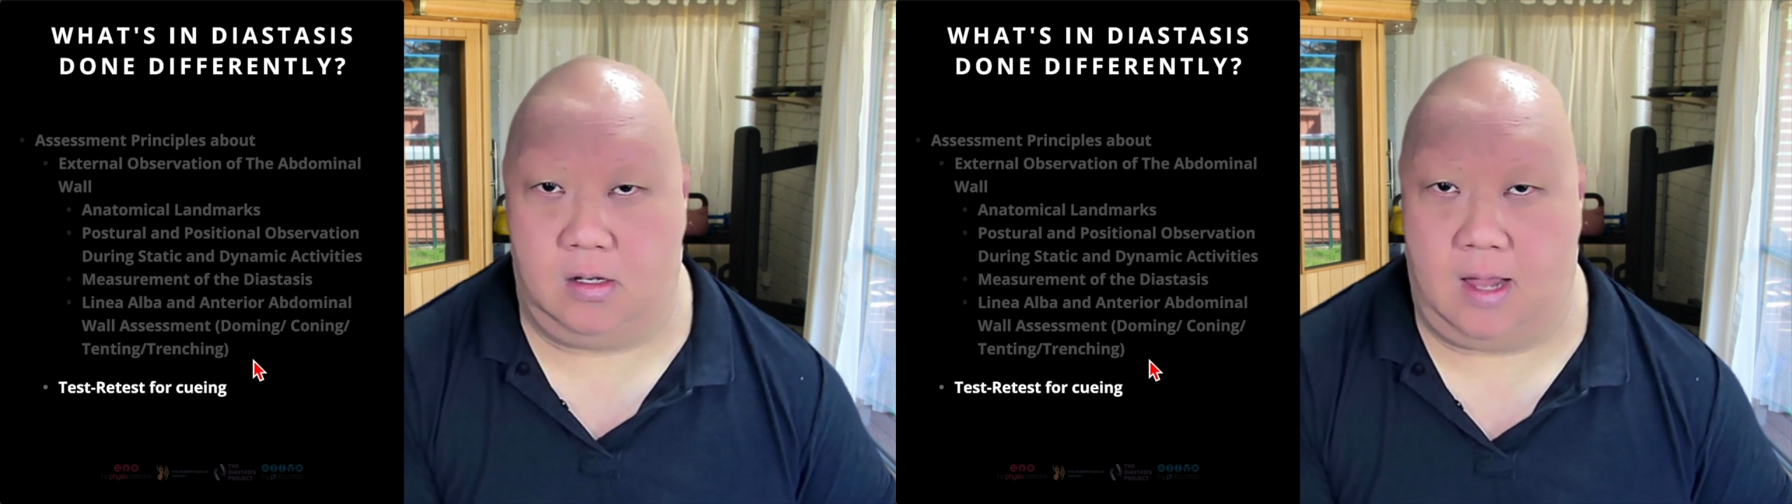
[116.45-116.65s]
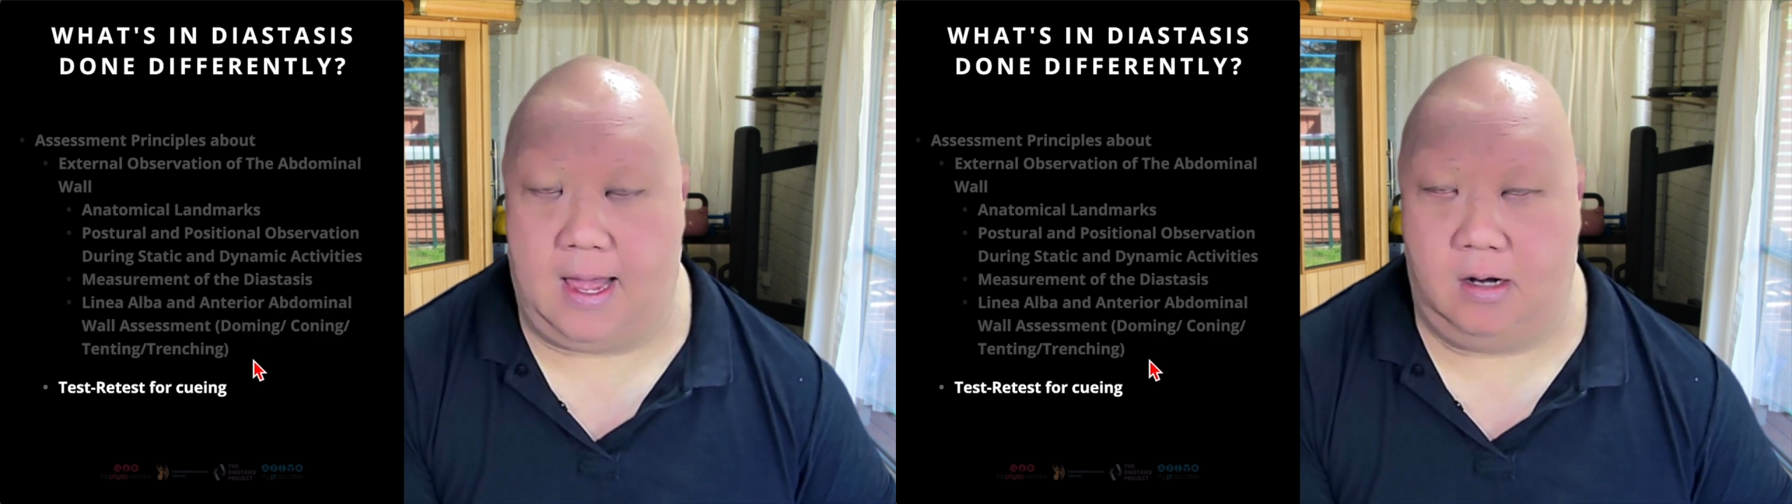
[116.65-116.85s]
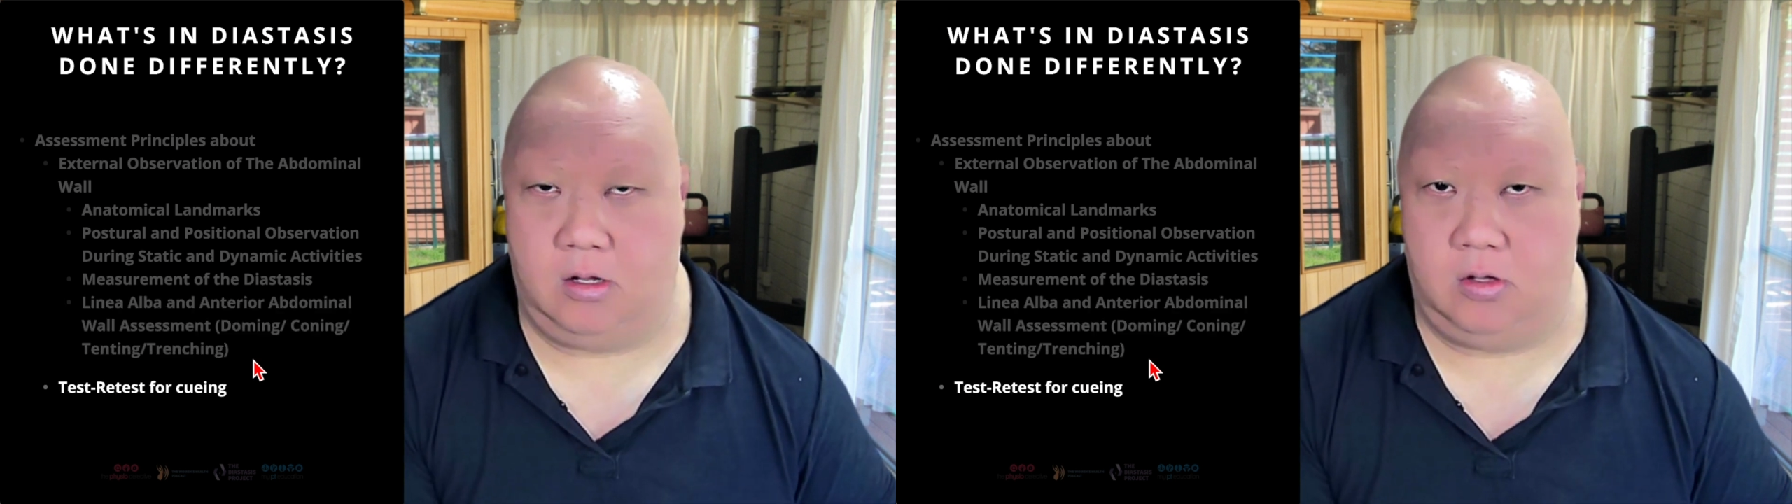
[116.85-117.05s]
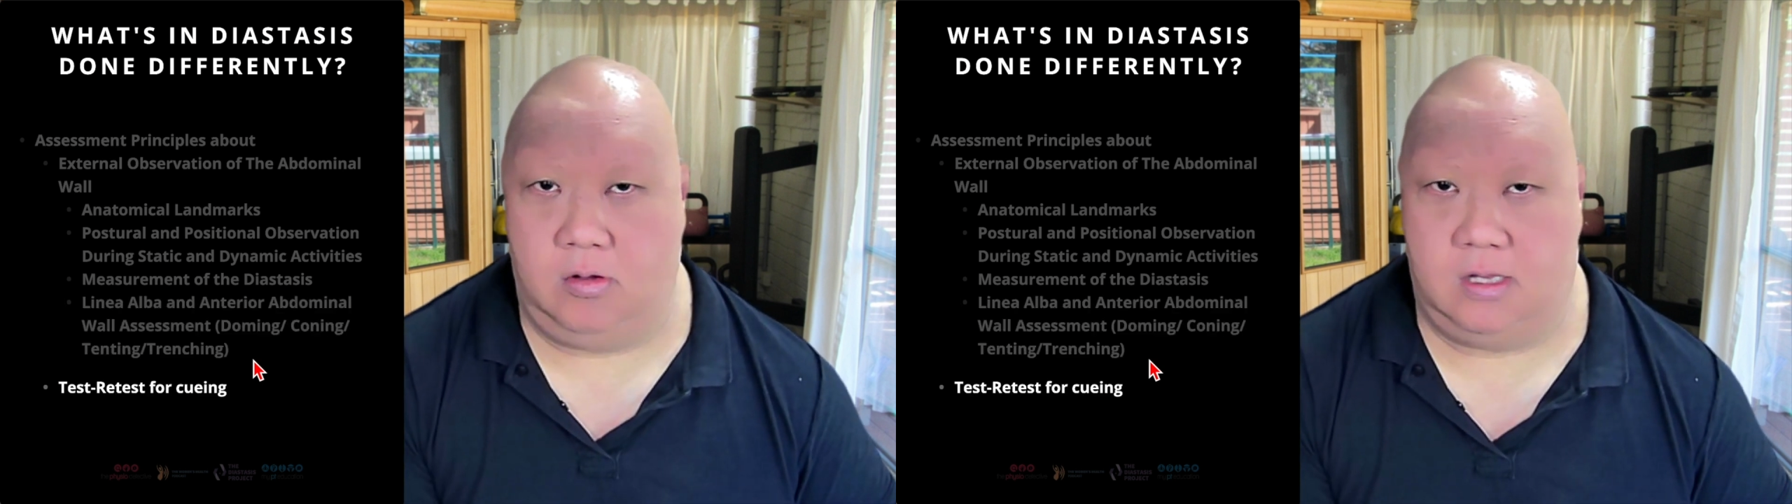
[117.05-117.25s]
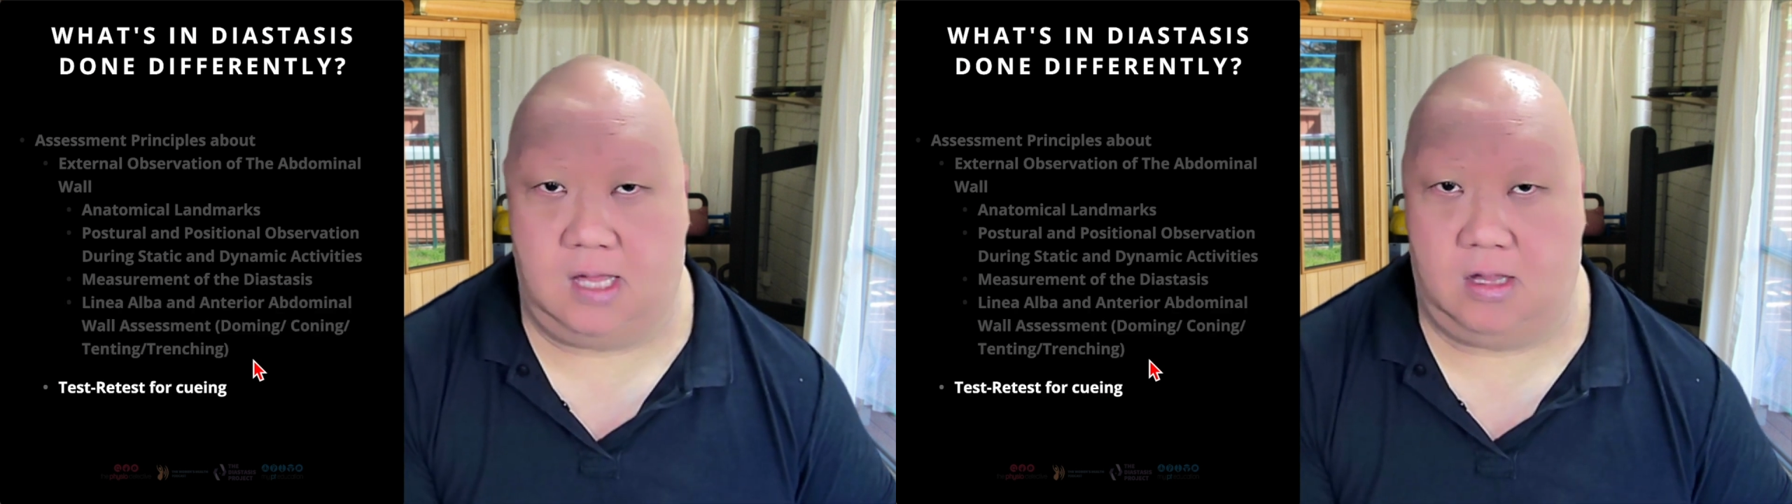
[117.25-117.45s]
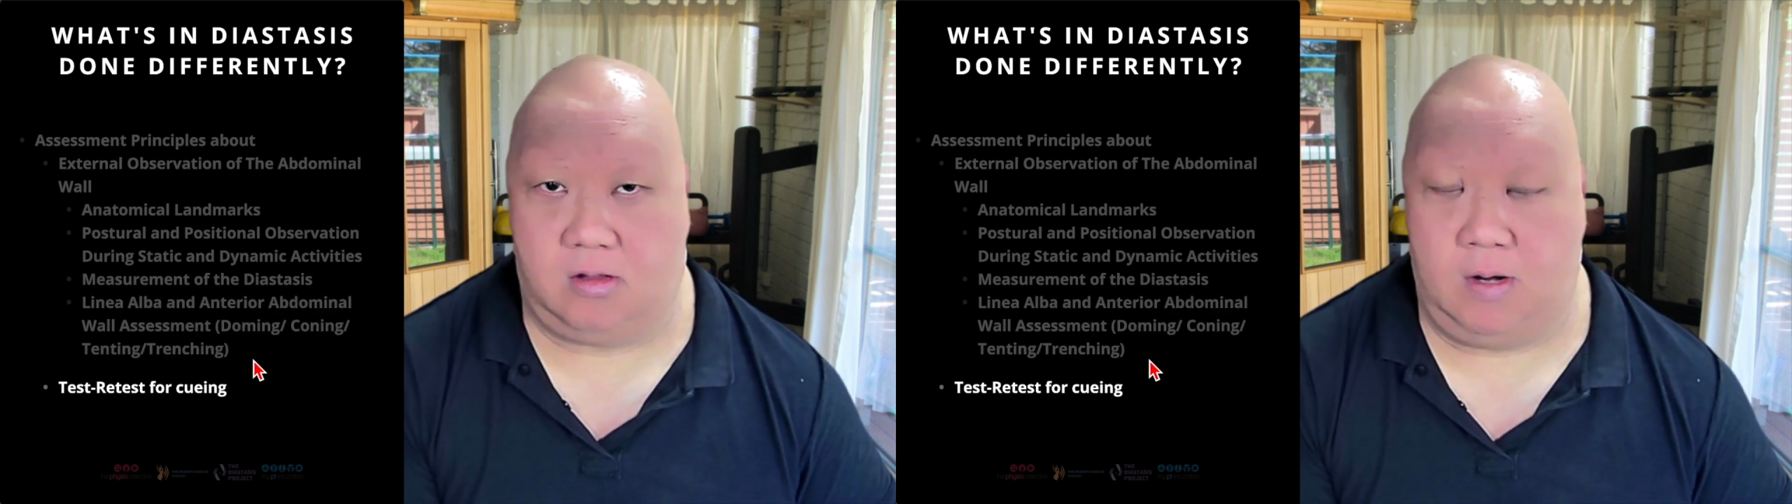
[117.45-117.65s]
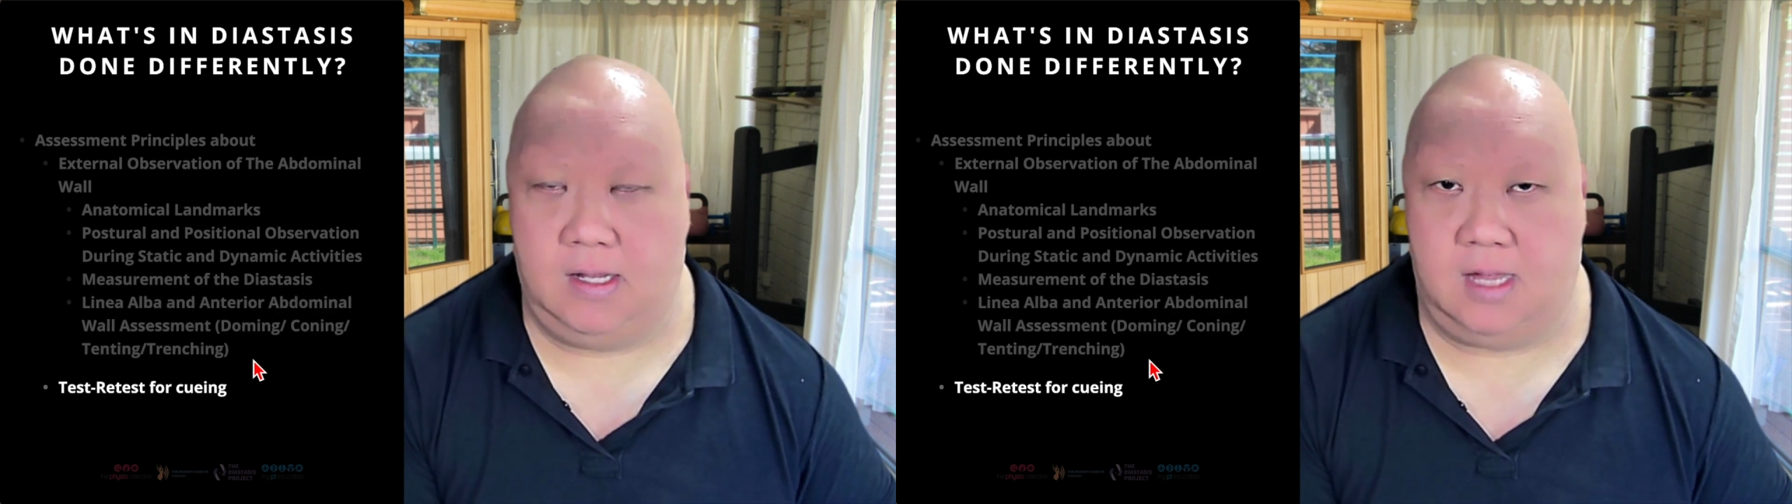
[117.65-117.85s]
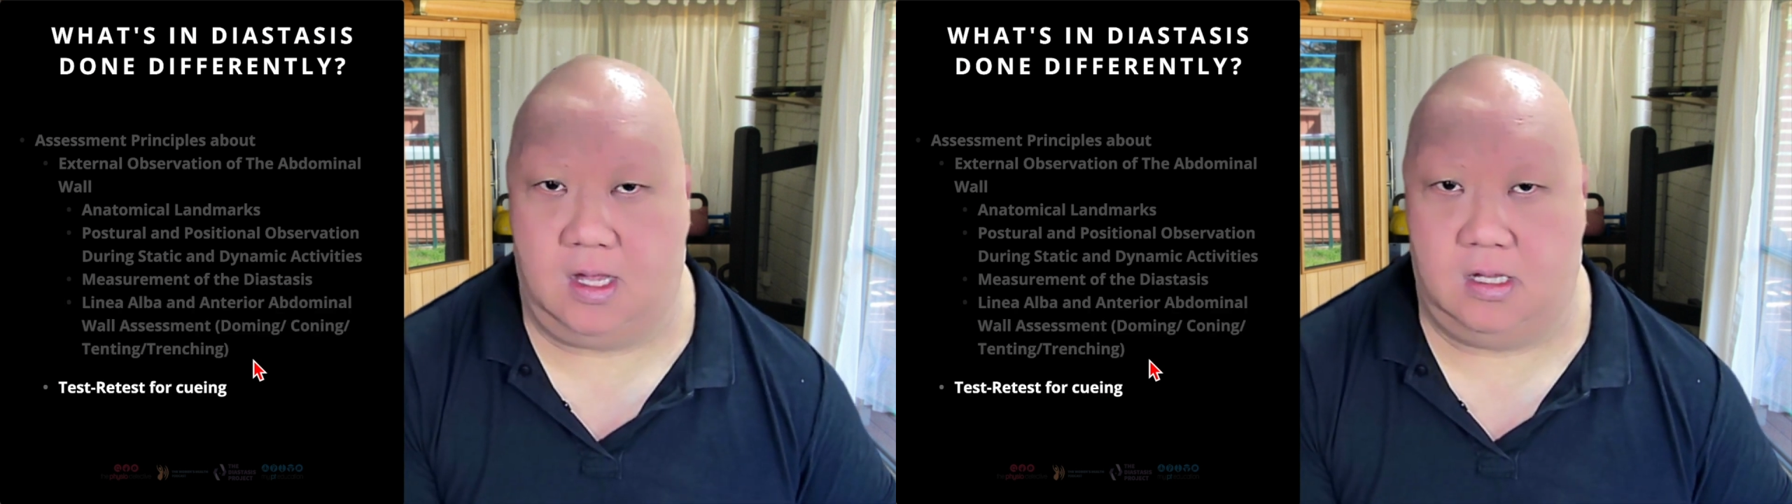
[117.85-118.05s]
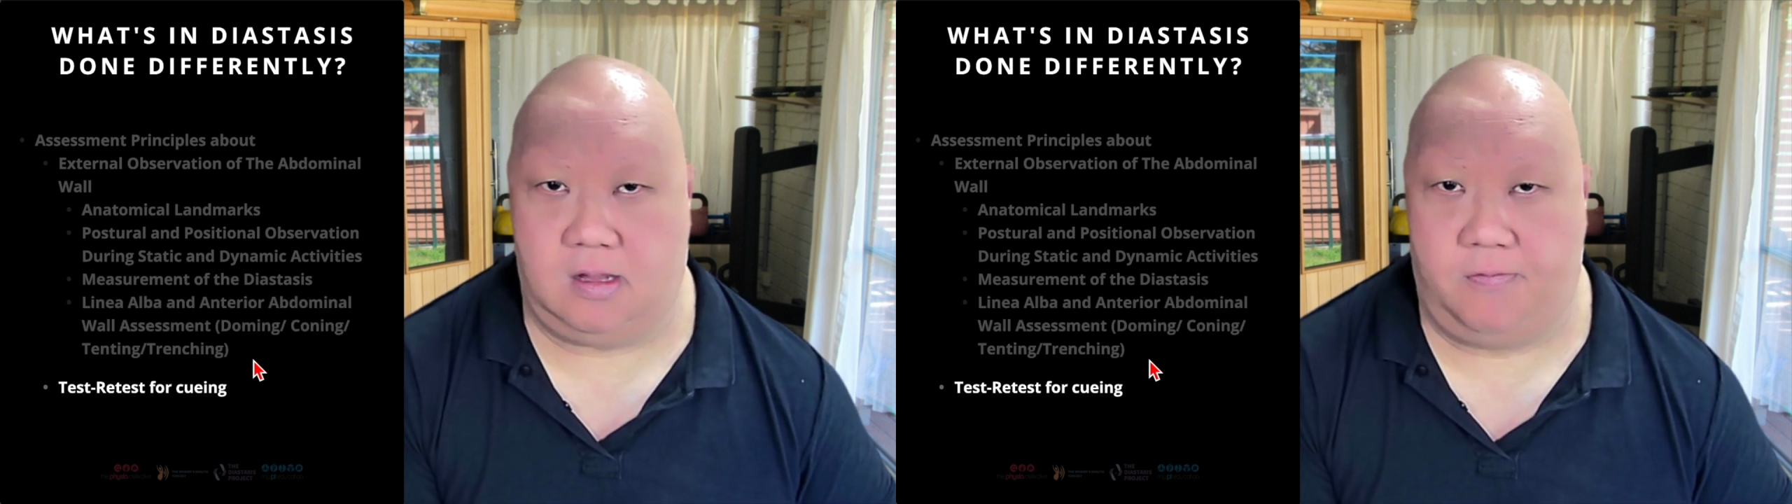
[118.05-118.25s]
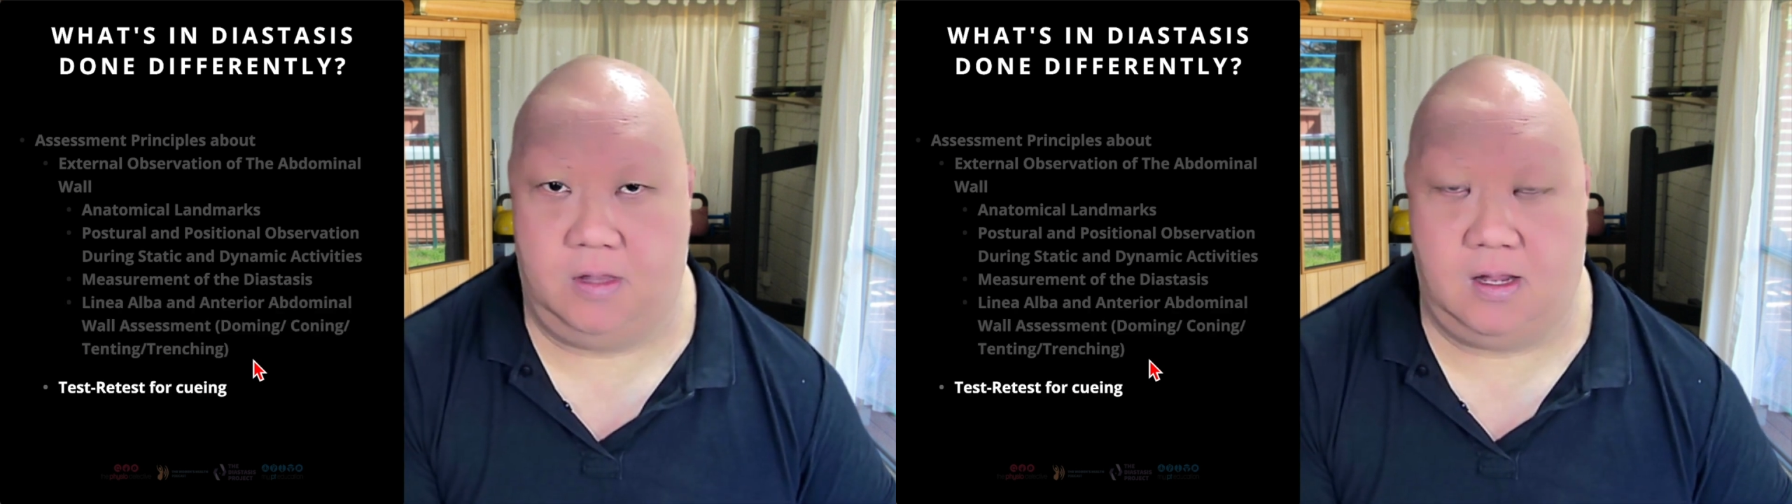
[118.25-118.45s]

how to use test-retest for the